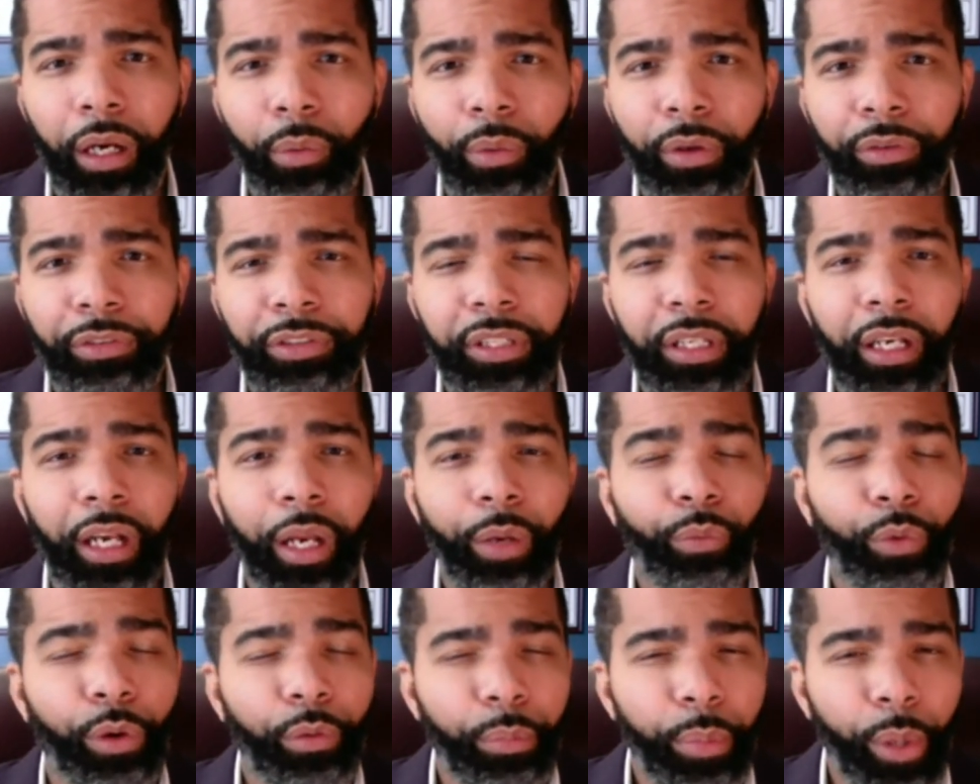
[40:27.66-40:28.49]
we've seen
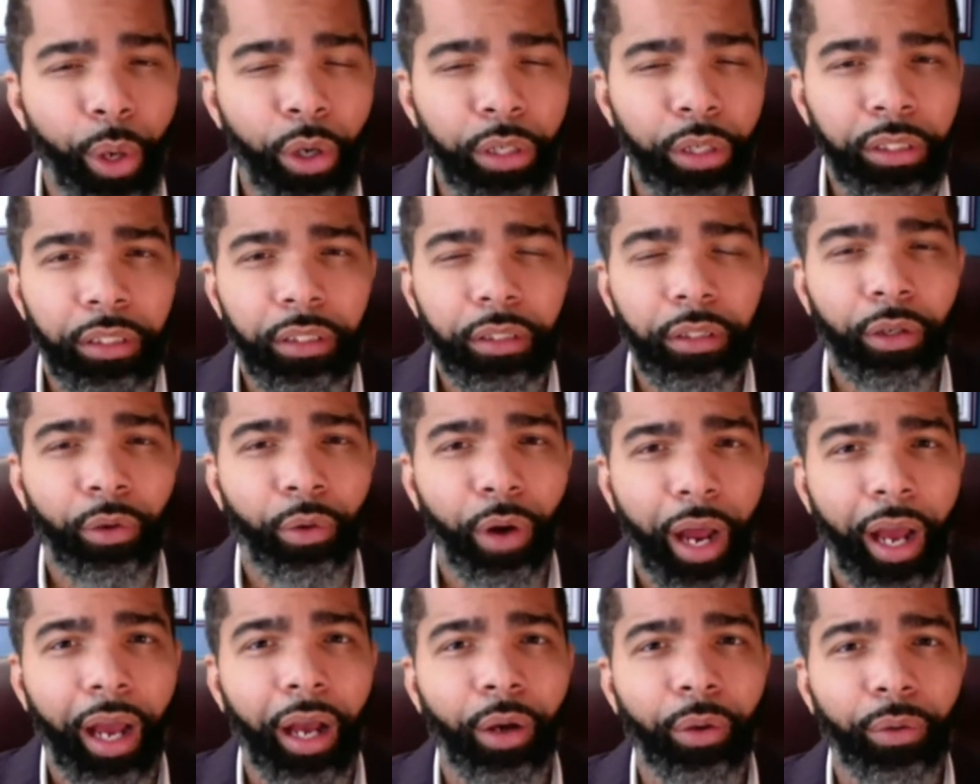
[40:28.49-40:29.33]
a robust
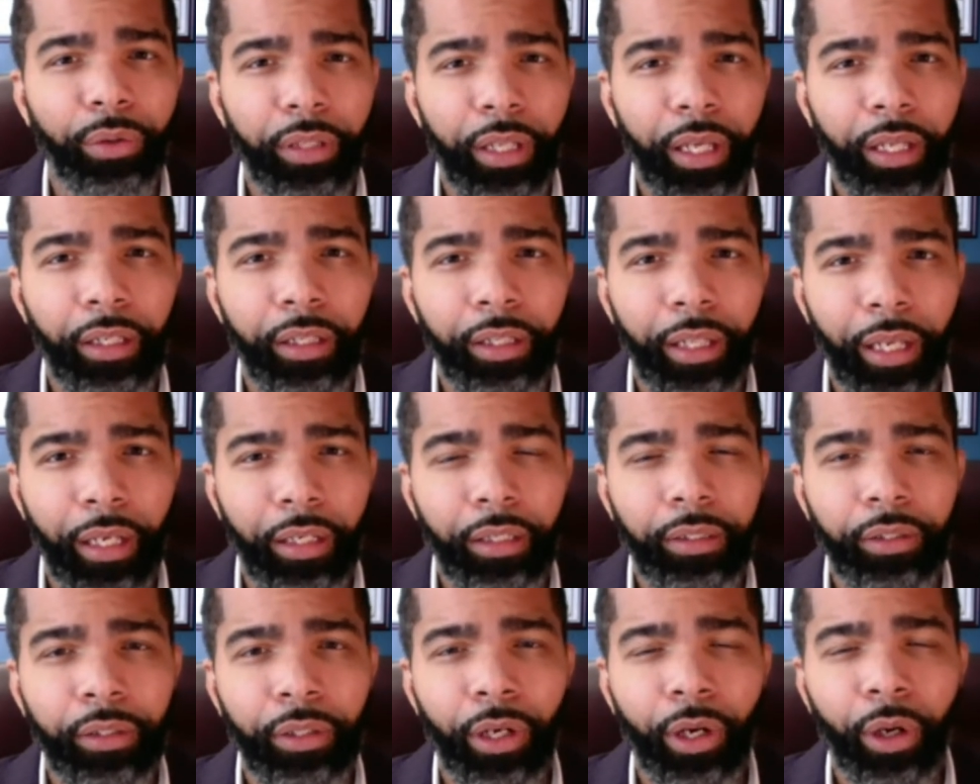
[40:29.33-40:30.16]
crowd
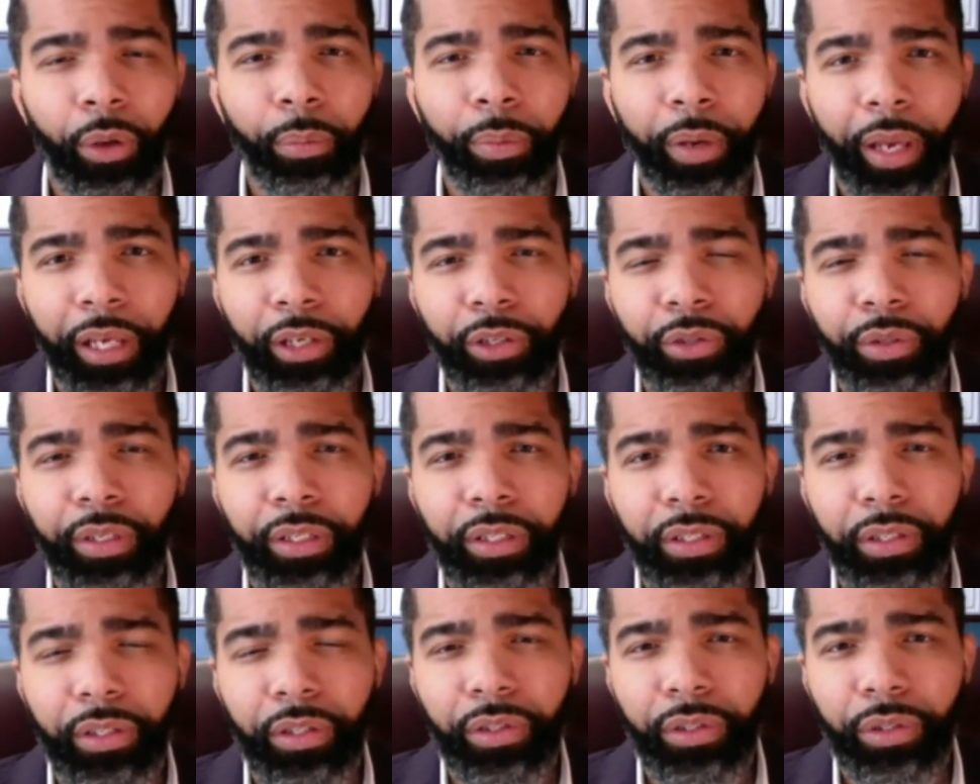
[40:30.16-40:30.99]
that
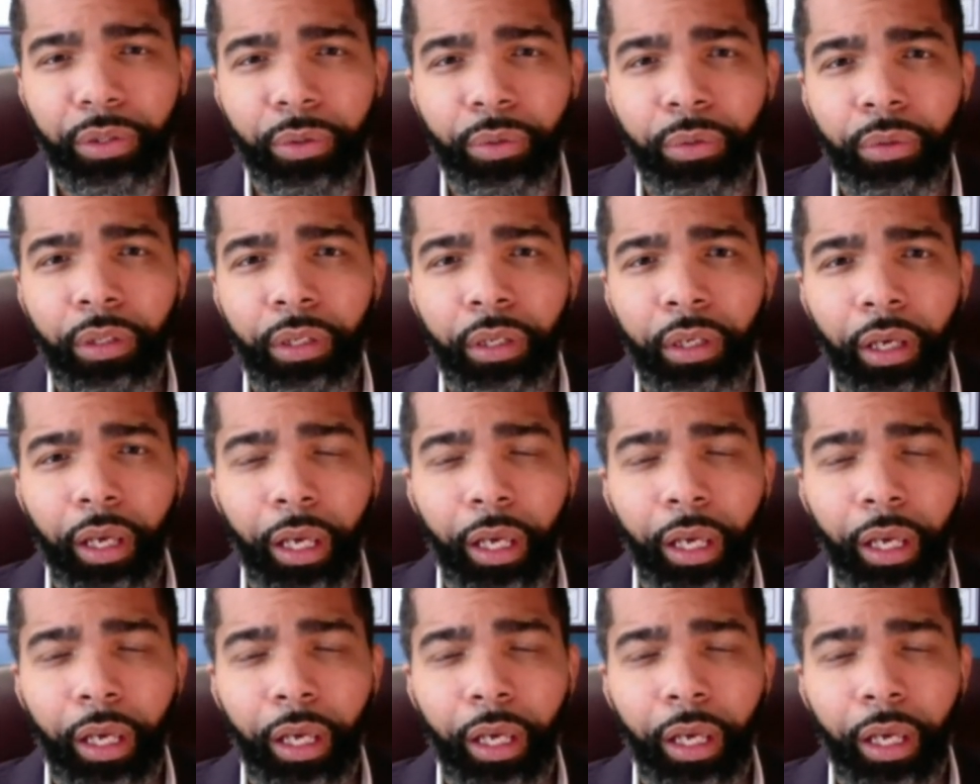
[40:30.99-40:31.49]
patrons the zoo,